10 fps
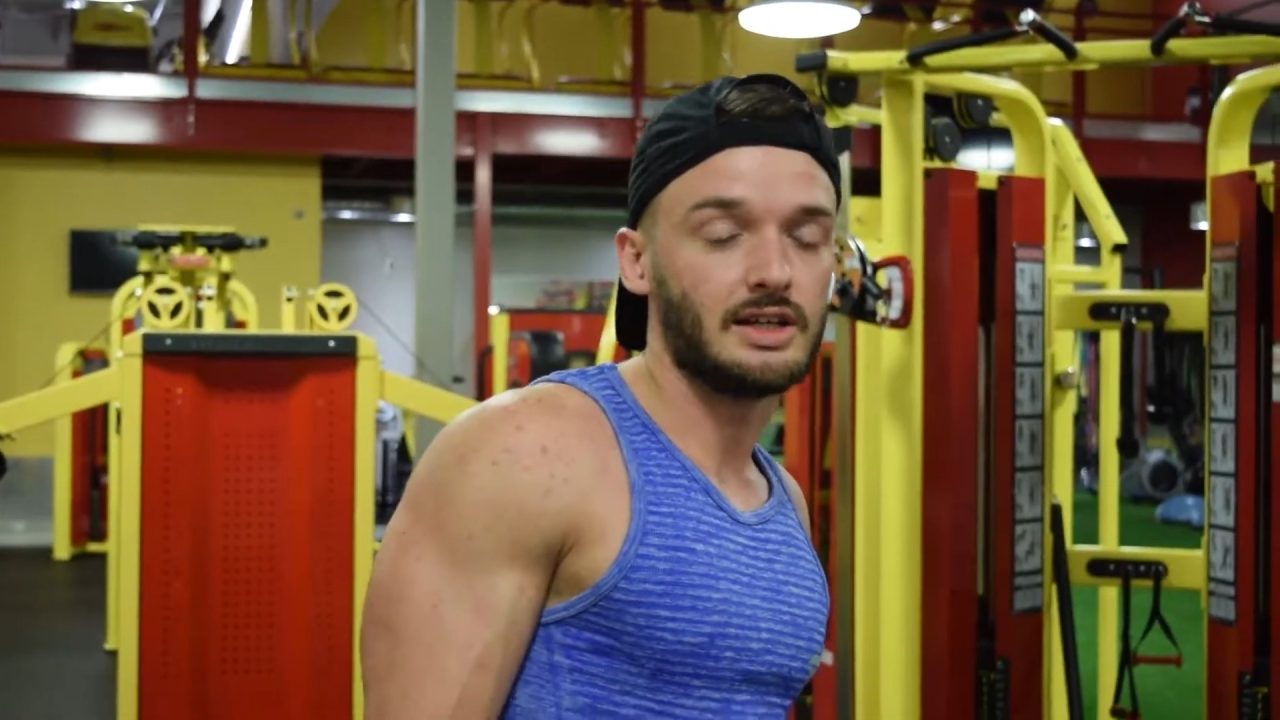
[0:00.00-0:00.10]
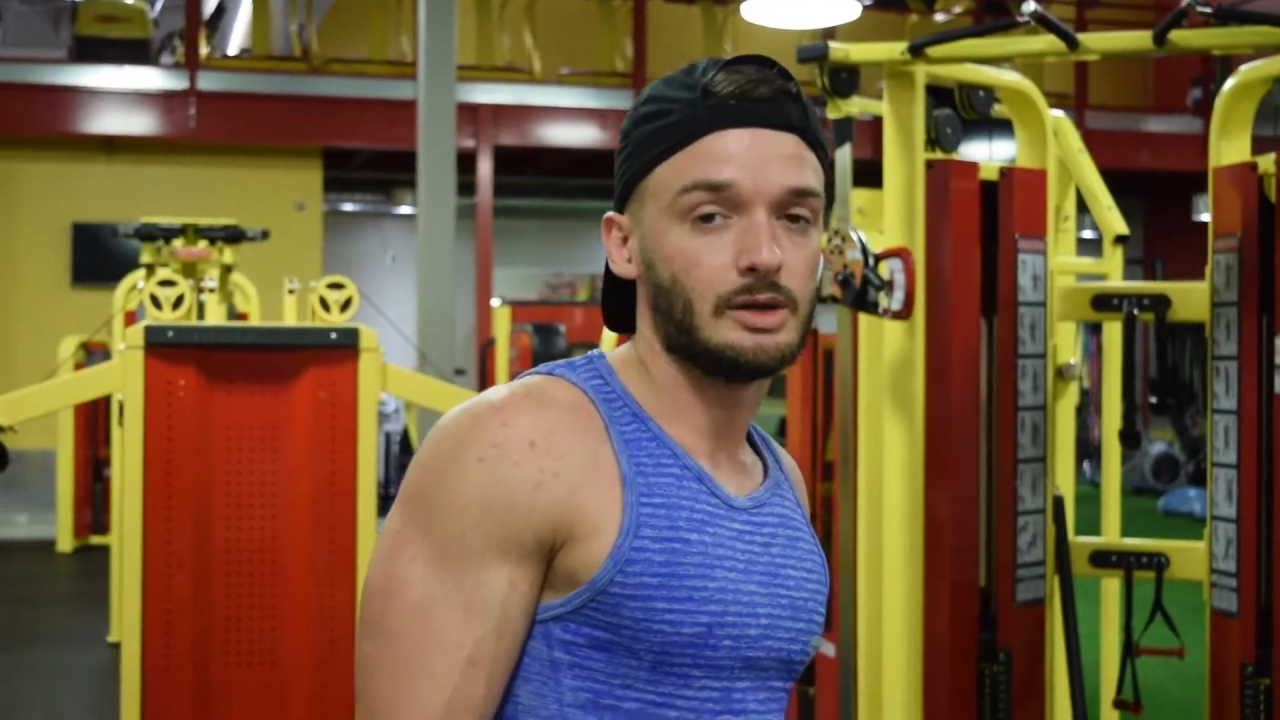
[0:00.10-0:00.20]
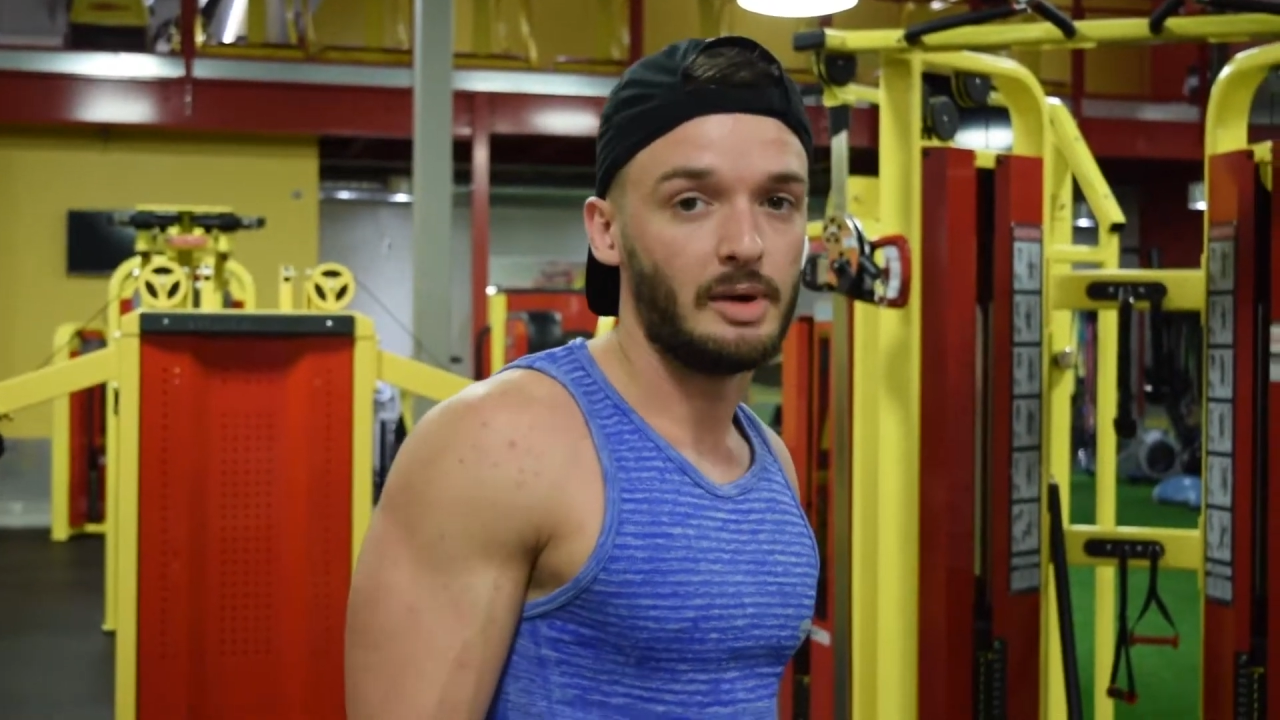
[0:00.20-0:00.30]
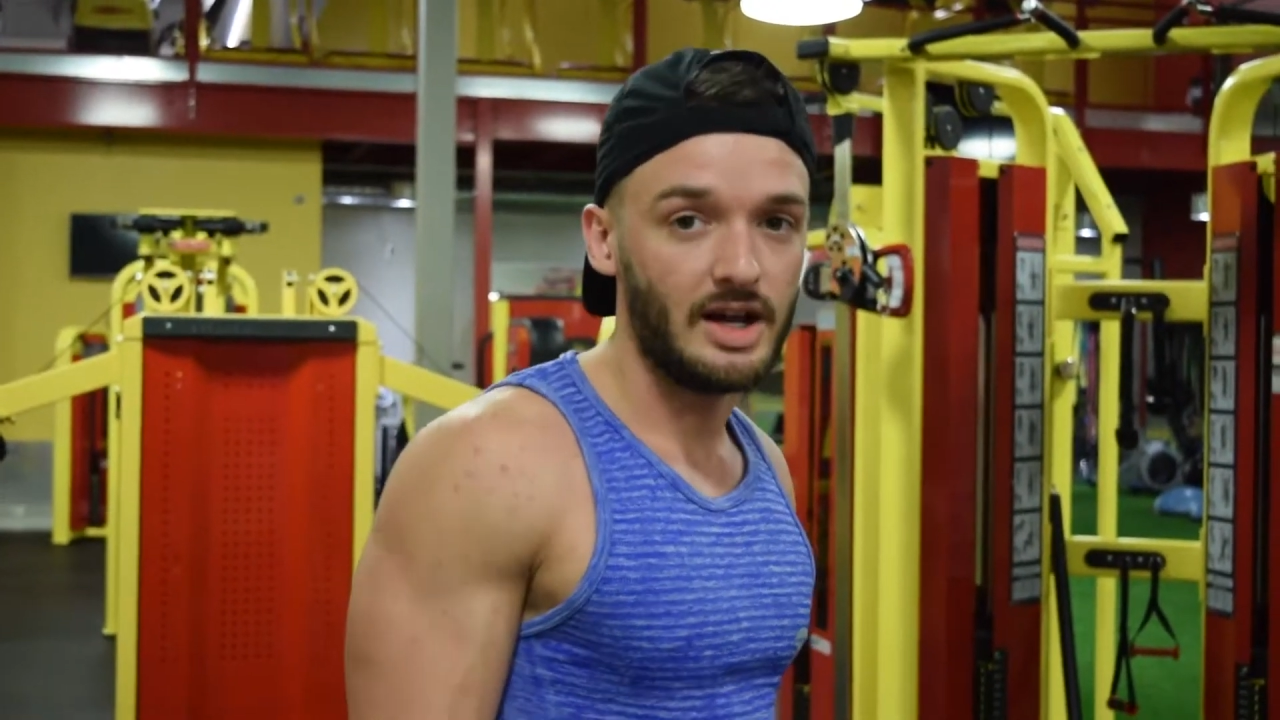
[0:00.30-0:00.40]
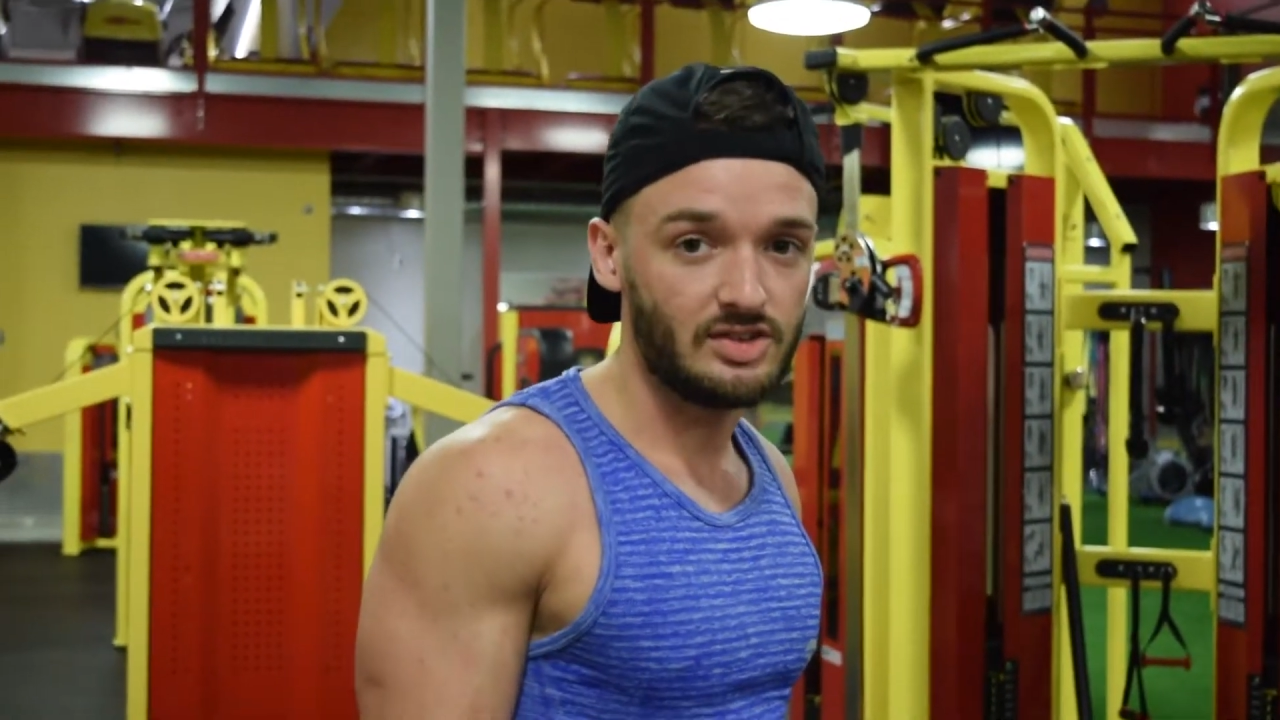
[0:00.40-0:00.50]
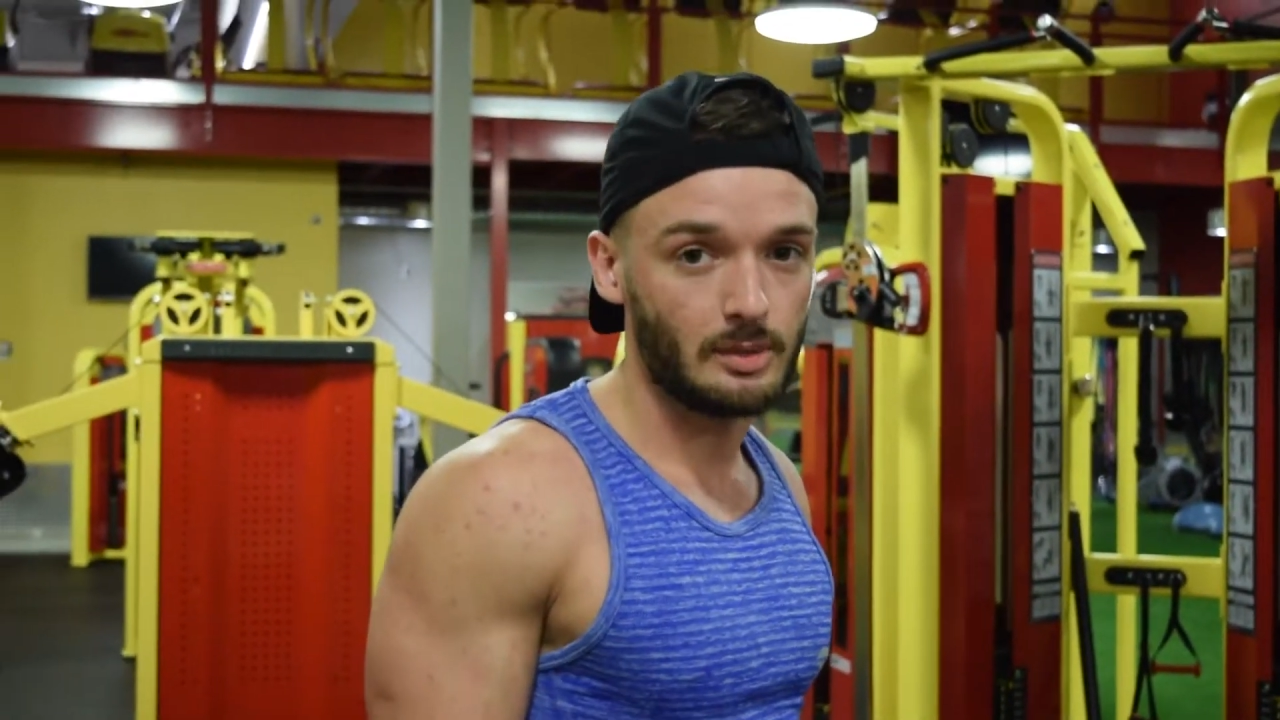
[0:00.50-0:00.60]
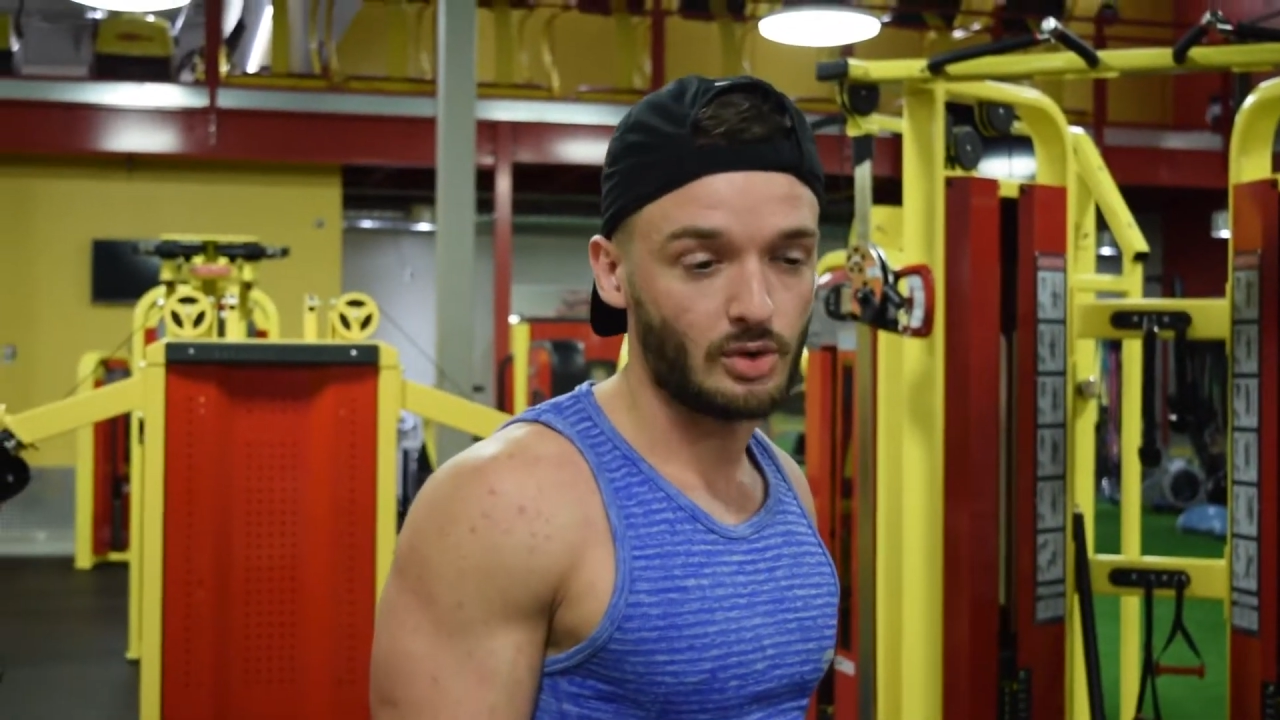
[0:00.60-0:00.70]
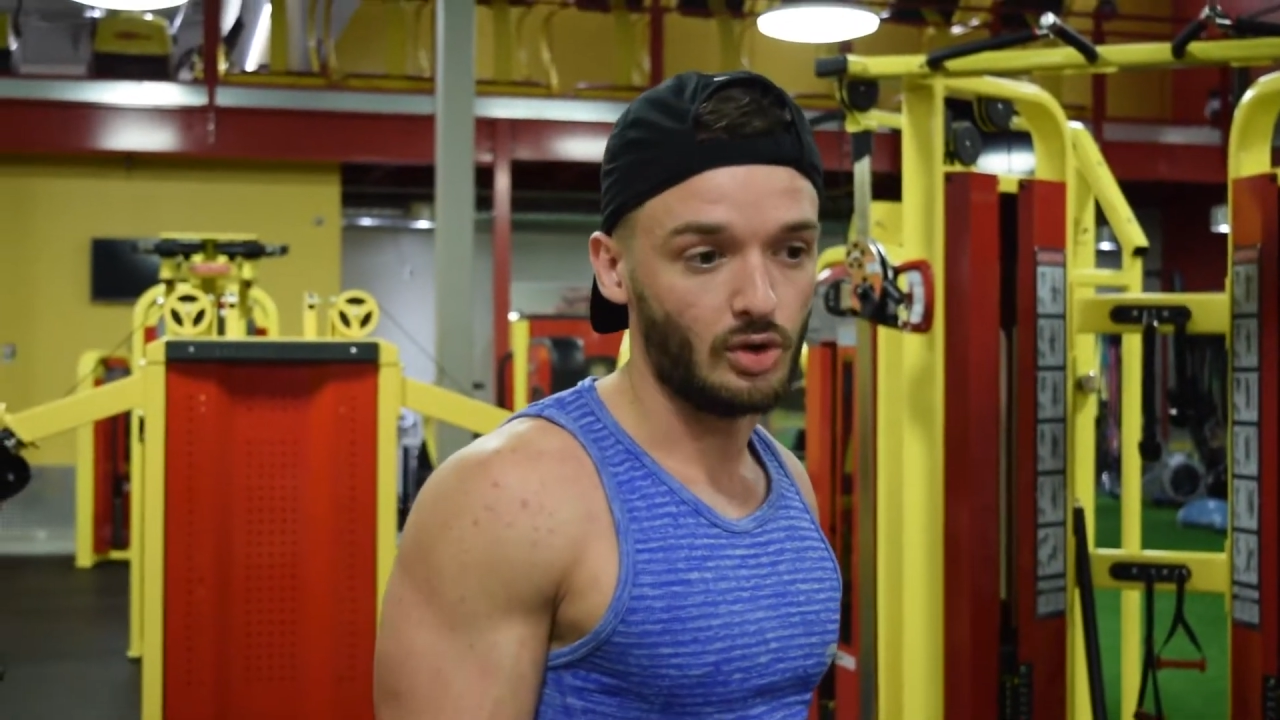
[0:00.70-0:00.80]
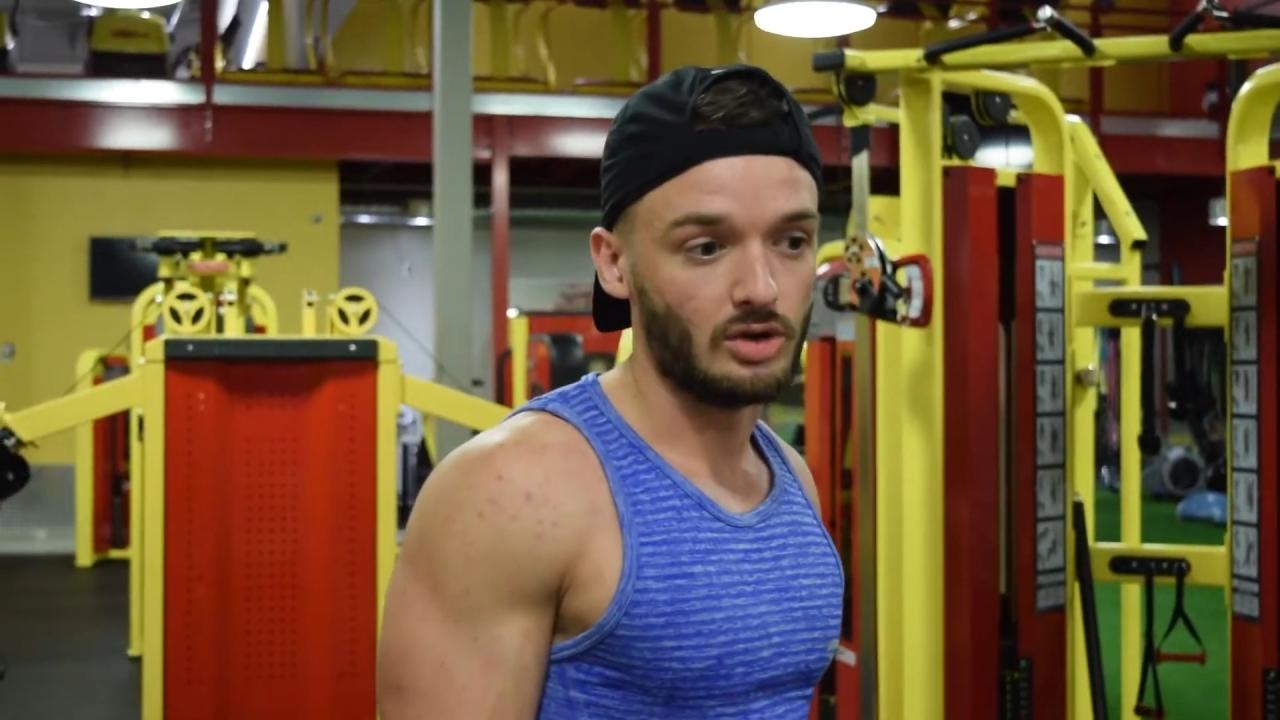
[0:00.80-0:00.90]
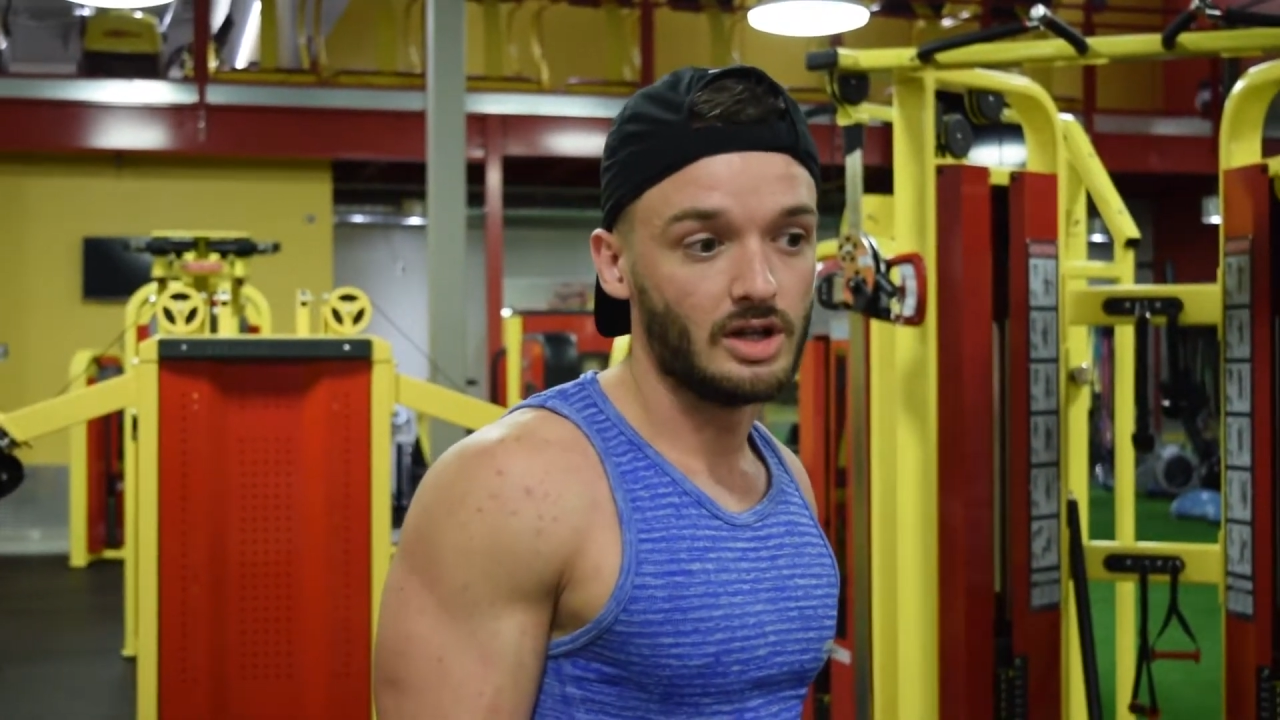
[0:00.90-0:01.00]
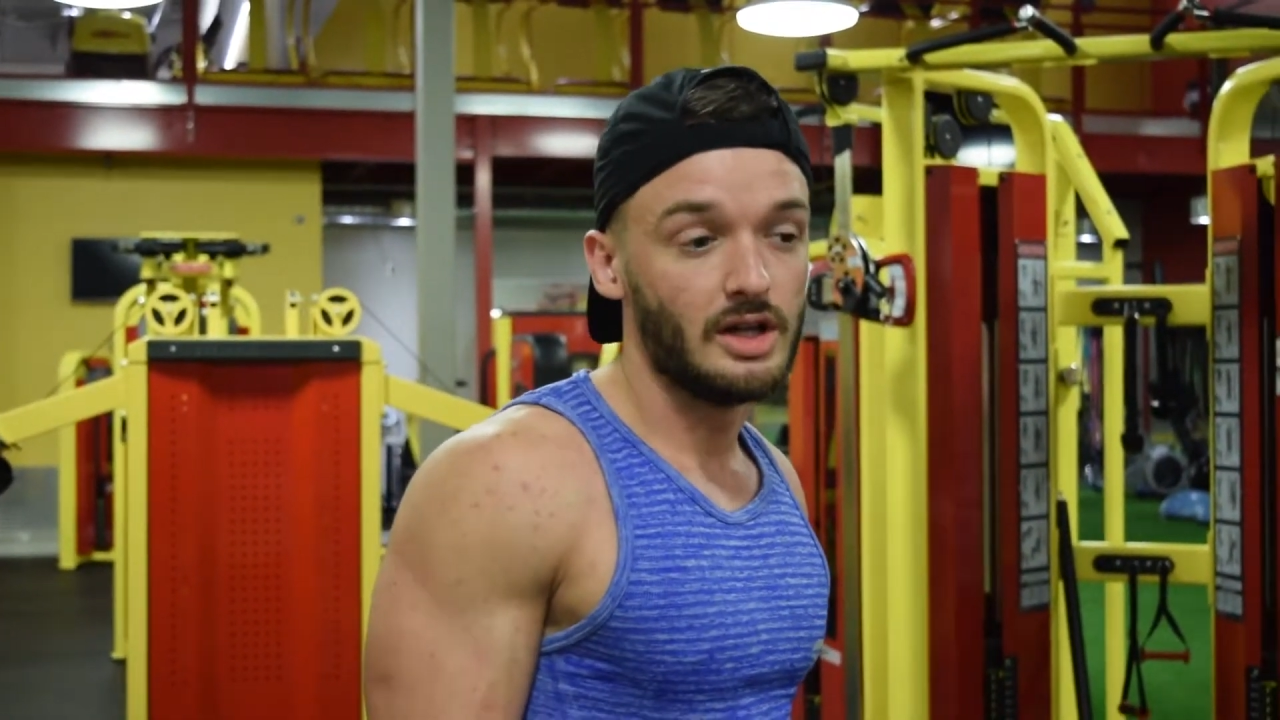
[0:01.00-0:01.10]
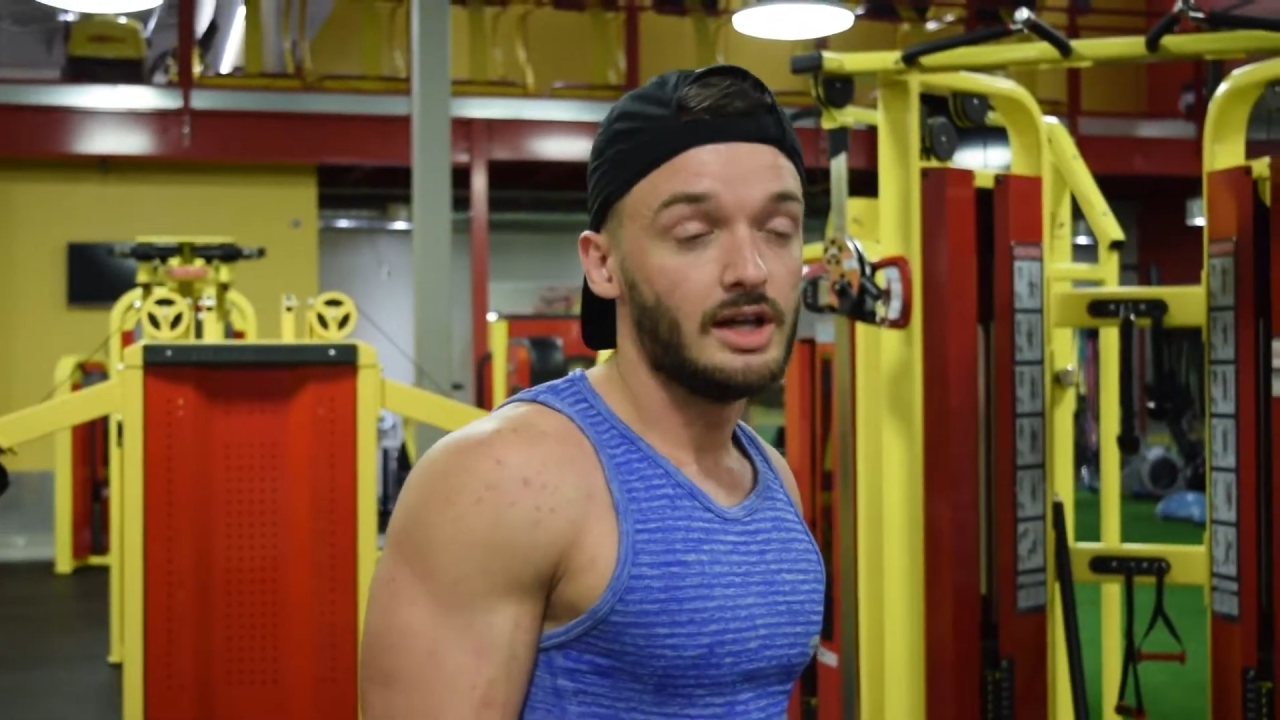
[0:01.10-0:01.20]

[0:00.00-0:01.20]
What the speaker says: like a bicep curl,